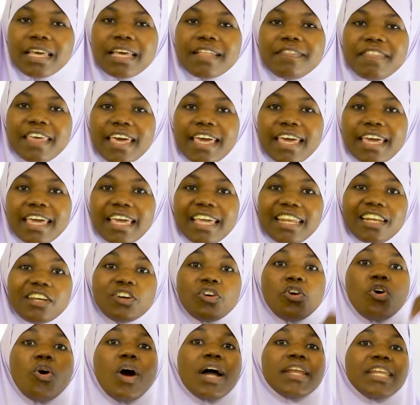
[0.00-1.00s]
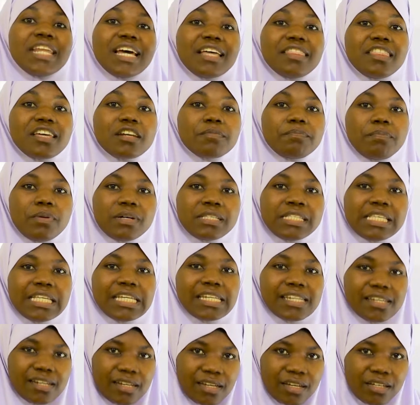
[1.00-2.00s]
then go another
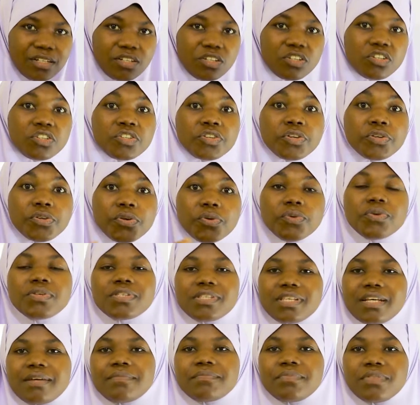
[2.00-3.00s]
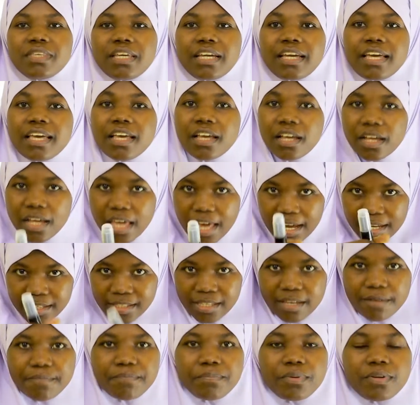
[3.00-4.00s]
position to do something.
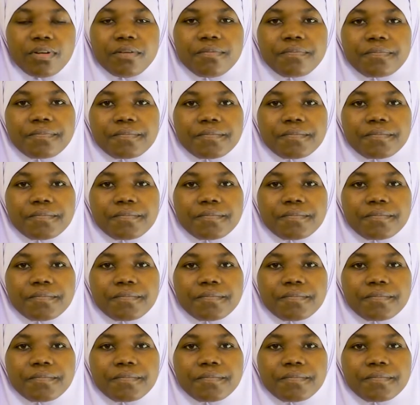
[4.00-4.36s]
Example,